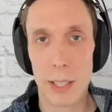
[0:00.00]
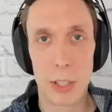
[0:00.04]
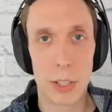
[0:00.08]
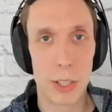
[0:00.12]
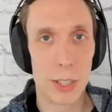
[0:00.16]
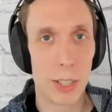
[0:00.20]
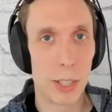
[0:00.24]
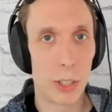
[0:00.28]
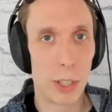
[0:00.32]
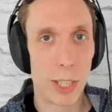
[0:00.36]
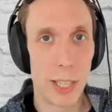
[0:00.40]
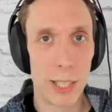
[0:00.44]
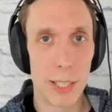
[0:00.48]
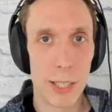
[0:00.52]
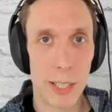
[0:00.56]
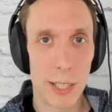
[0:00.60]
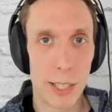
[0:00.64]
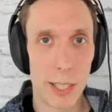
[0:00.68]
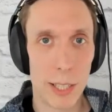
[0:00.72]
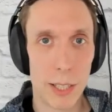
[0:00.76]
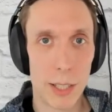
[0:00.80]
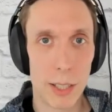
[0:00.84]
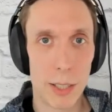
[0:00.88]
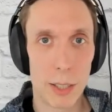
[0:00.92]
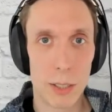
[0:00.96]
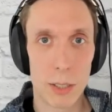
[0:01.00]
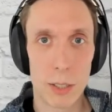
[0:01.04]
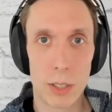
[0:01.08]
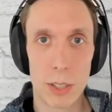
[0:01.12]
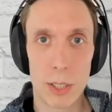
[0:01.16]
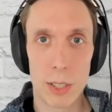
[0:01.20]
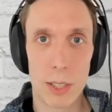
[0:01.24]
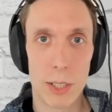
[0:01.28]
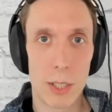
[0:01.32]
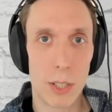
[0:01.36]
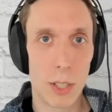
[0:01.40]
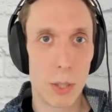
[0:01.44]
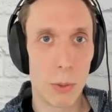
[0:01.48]
she's a Gen Zer,
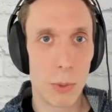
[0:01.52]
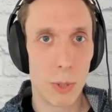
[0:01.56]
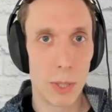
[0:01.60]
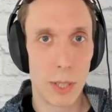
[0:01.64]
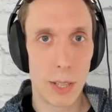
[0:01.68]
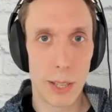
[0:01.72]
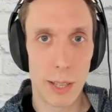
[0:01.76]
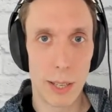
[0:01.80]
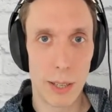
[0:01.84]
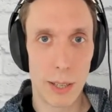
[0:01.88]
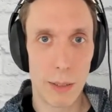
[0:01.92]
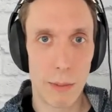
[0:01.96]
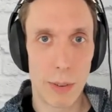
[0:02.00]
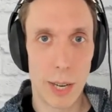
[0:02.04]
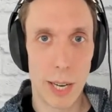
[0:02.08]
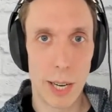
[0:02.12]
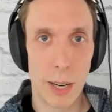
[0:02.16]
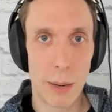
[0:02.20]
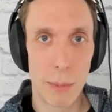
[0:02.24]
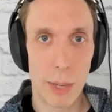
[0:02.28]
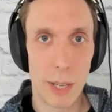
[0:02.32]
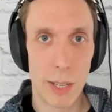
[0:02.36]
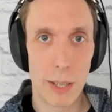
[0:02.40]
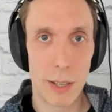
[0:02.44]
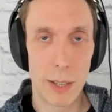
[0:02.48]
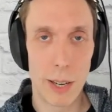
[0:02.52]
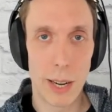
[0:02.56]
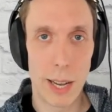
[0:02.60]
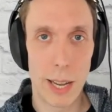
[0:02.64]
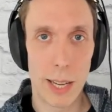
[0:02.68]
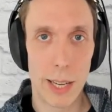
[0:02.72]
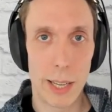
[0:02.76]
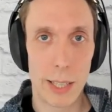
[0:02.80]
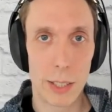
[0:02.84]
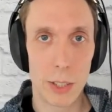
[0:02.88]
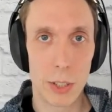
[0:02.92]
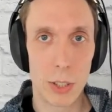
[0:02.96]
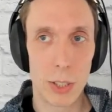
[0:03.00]
she's new into the environment,
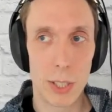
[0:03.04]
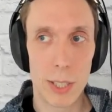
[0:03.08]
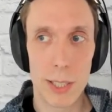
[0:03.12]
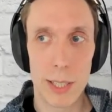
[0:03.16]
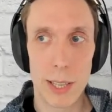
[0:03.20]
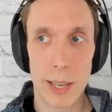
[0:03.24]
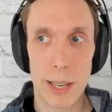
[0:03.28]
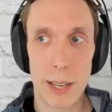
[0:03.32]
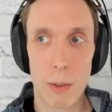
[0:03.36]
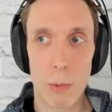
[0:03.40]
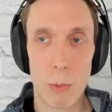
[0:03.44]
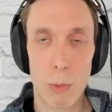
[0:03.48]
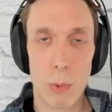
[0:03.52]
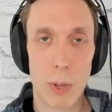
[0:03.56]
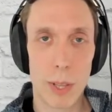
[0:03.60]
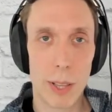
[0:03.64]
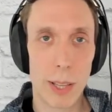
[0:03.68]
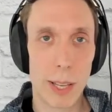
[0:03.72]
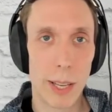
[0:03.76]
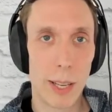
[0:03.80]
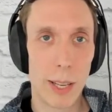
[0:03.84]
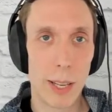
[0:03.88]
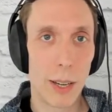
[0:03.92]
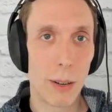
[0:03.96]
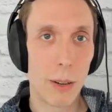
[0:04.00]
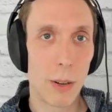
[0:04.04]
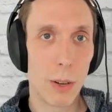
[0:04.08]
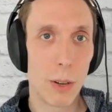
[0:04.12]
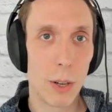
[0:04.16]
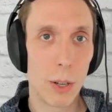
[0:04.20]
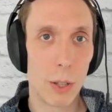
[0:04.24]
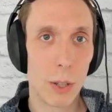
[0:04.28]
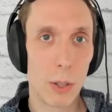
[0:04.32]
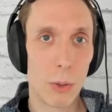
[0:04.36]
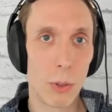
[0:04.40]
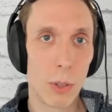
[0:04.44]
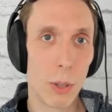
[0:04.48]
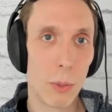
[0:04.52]
and she said within
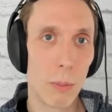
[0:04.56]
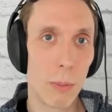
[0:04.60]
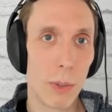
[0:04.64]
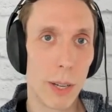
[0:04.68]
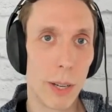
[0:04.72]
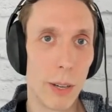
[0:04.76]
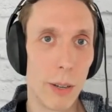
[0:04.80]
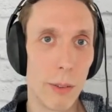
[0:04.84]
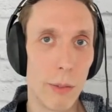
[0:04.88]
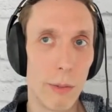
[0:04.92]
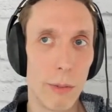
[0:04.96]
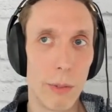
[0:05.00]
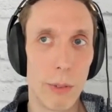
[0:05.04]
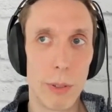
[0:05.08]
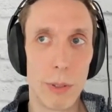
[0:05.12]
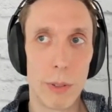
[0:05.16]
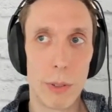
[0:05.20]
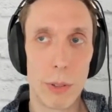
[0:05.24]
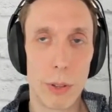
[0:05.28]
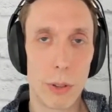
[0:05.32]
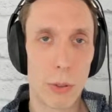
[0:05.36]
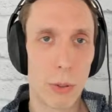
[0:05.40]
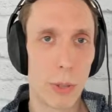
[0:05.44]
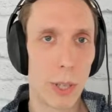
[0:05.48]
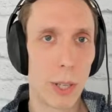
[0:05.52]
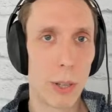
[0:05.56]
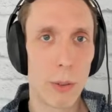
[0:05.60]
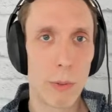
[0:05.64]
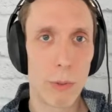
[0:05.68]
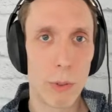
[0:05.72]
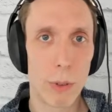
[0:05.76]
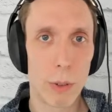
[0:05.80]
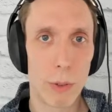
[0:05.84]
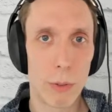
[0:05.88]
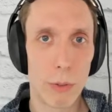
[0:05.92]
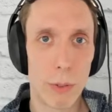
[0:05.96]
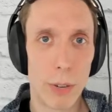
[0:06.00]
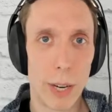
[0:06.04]
her group of 3 or
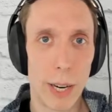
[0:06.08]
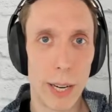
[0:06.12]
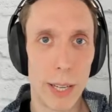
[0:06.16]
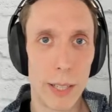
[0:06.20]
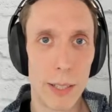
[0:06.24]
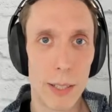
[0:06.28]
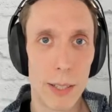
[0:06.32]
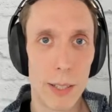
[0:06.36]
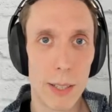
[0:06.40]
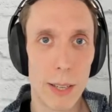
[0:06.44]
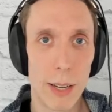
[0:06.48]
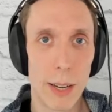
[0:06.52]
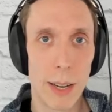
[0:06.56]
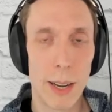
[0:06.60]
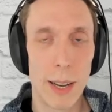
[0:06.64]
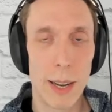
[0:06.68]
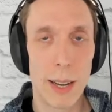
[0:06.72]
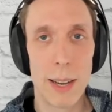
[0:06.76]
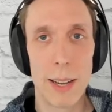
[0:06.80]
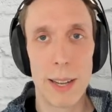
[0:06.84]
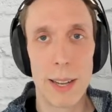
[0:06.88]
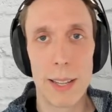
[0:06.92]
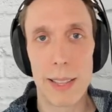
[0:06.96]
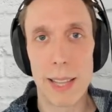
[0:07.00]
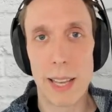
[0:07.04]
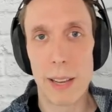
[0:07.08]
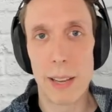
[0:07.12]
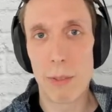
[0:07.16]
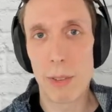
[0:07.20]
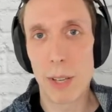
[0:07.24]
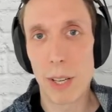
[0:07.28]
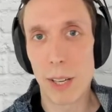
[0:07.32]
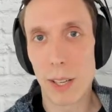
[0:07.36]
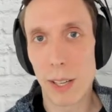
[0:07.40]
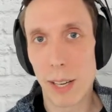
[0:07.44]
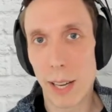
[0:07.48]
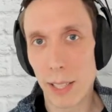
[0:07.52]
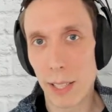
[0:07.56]
4 friends, they've
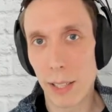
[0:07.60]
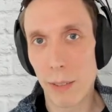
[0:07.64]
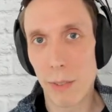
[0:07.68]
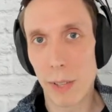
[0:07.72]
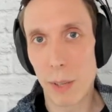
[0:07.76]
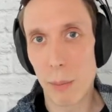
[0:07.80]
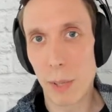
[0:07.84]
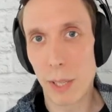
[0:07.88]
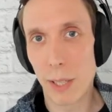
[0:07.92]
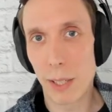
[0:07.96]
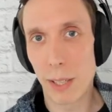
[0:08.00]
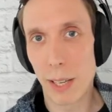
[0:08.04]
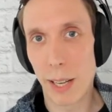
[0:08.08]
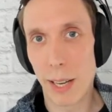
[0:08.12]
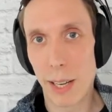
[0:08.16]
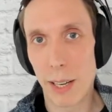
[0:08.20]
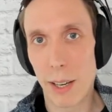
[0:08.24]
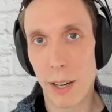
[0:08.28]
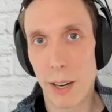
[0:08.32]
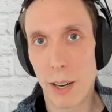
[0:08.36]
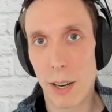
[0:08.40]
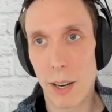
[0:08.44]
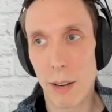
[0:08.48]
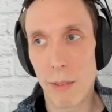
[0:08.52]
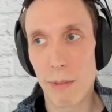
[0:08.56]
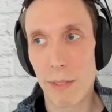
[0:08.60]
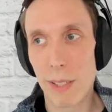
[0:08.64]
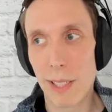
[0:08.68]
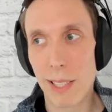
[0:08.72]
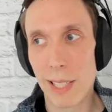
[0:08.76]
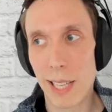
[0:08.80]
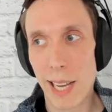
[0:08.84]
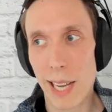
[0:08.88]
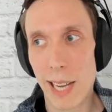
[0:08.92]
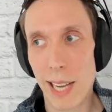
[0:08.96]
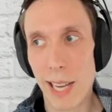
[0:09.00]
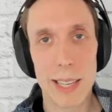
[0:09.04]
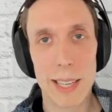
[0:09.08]
collectively been laid off
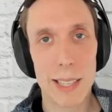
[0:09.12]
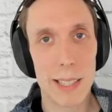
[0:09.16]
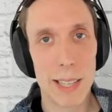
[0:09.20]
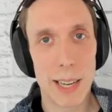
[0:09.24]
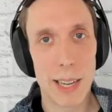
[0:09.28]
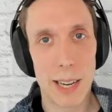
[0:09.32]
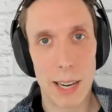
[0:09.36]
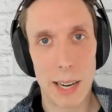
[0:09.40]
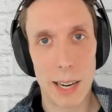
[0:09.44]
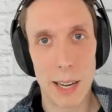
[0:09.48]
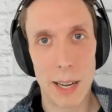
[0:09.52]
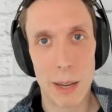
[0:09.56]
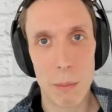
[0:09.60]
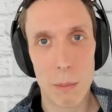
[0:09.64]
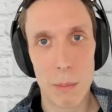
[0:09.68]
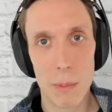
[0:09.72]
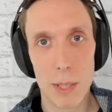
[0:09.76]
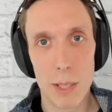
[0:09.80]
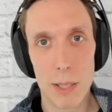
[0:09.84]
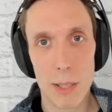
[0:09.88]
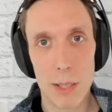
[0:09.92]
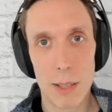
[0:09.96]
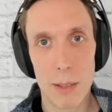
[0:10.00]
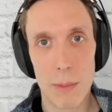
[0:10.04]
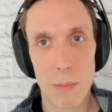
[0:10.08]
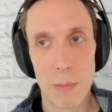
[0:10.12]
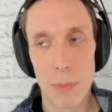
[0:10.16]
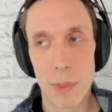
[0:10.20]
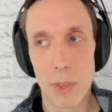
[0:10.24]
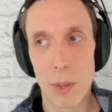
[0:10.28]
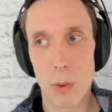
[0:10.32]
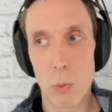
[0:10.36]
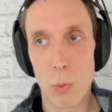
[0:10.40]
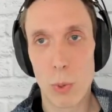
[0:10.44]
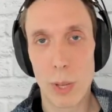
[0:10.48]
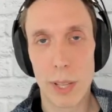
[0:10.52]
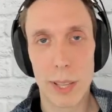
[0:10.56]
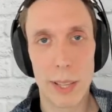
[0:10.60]
10 times
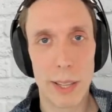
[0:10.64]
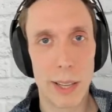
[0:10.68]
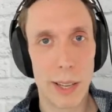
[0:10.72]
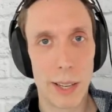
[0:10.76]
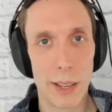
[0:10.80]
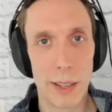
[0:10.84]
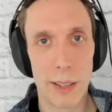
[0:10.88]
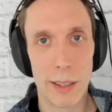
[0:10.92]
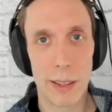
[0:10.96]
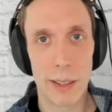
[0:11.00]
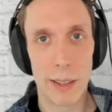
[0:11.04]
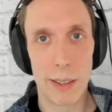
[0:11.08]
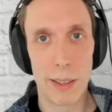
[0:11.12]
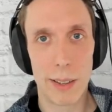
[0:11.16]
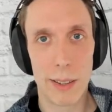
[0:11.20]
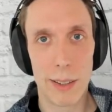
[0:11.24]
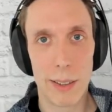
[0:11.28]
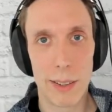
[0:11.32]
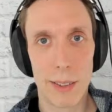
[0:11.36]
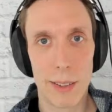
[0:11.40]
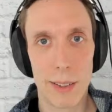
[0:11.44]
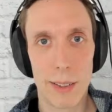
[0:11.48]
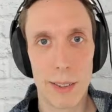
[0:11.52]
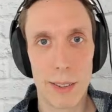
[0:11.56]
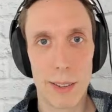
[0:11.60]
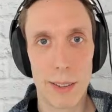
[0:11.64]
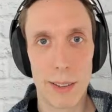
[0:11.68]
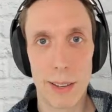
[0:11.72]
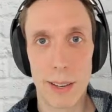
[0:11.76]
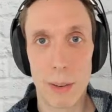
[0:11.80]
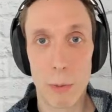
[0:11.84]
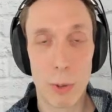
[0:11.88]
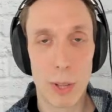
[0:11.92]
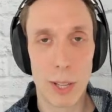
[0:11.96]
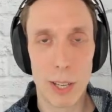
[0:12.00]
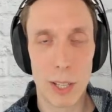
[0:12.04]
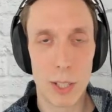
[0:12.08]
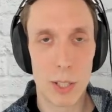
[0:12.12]
within a
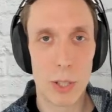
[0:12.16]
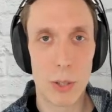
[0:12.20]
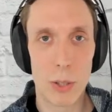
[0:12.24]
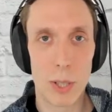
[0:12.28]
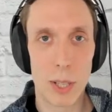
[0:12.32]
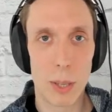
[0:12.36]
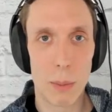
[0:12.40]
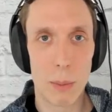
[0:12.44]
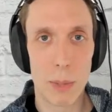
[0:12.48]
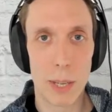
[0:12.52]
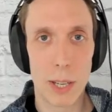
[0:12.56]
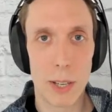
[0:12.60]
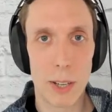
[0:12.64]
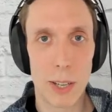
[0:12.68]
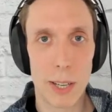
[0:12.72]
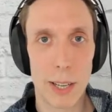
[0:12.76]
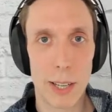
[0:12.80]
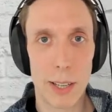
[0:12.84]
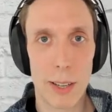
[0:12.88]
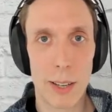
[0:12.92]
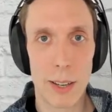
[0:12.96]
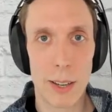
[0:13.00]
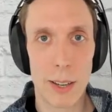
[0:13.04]
2-year period.